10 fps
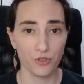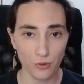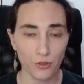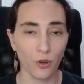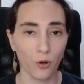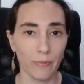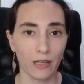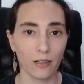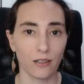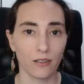do know
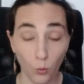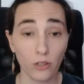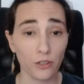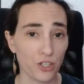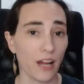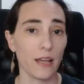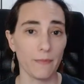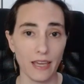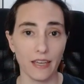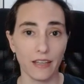better will
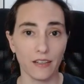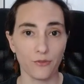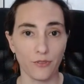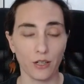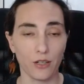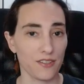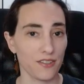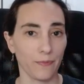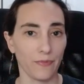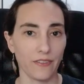chime in if there's
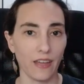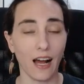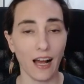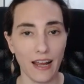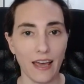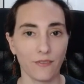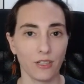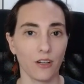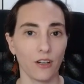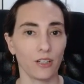something that I
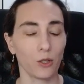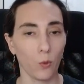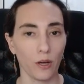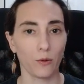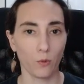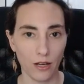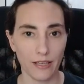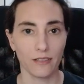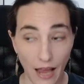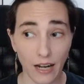haven't gotten quite
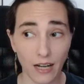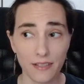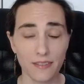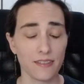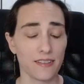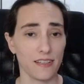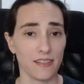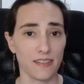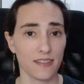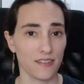right. I honestly see
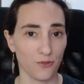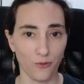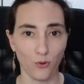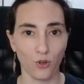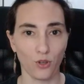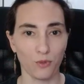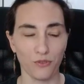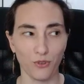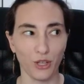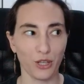this as a form
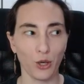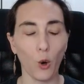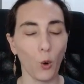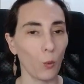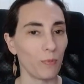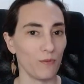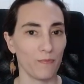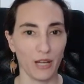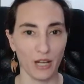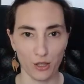of
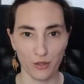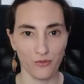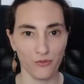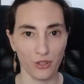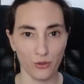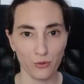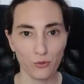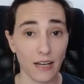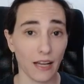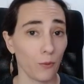open peer review,
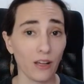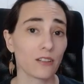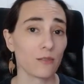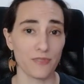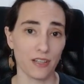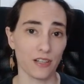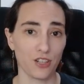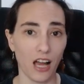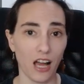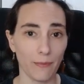and I welcome
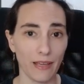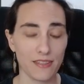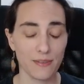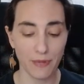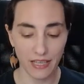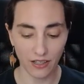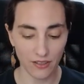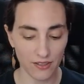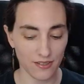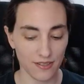such comments
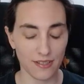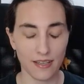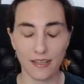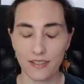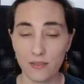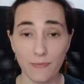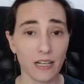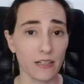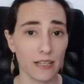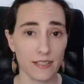because
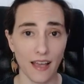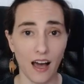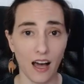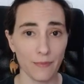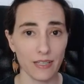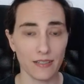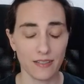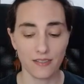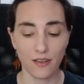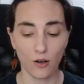experienced
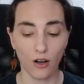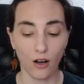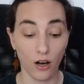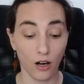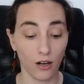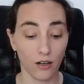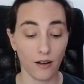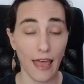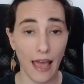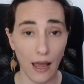hobbyists are
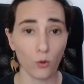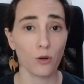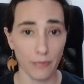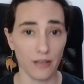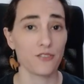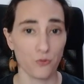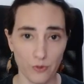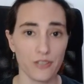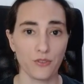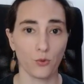our best
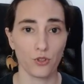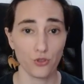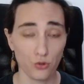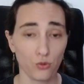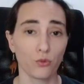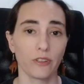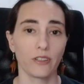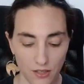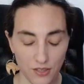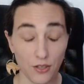resource, truly.
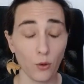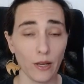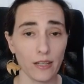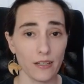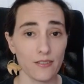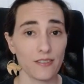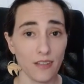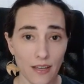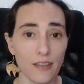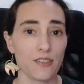And so it is
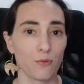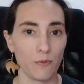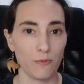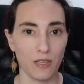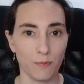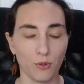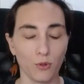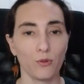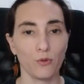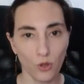nice when
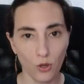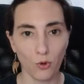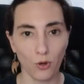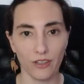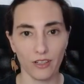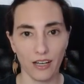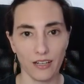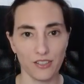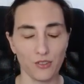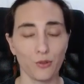people who know more than
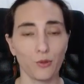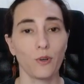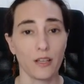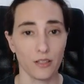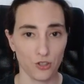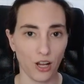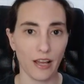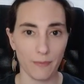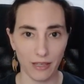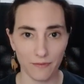I do
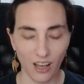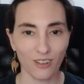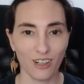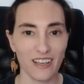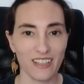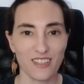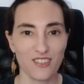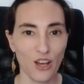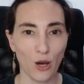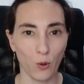chime in. Alright,
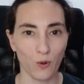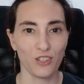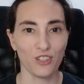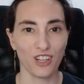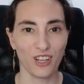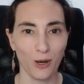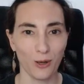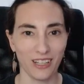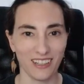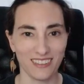so,
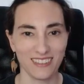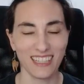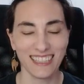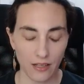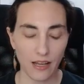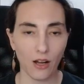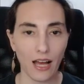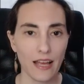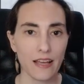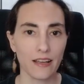Nokota. Now,
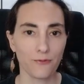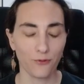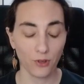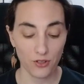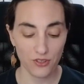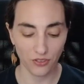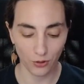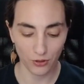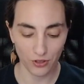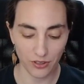I first
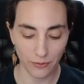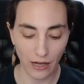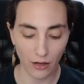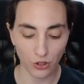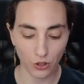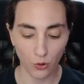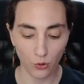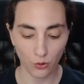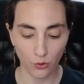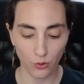learned about
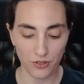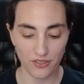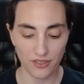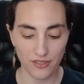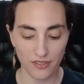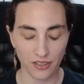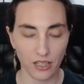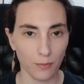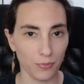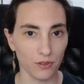Nokota horses a
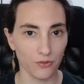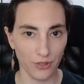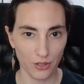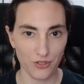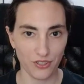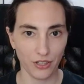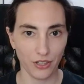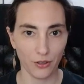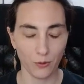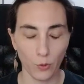couple of years
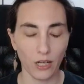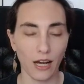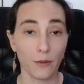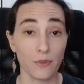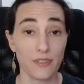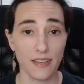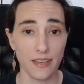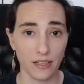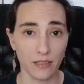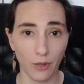ago when I was
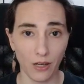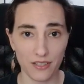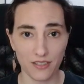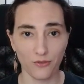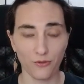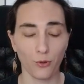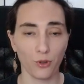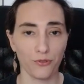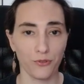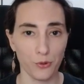staying in Boston
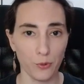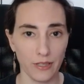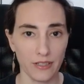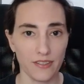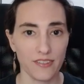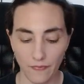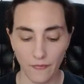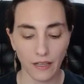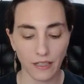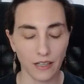for a few weeks
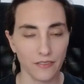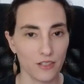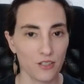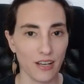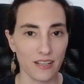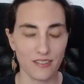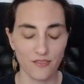and got the chance to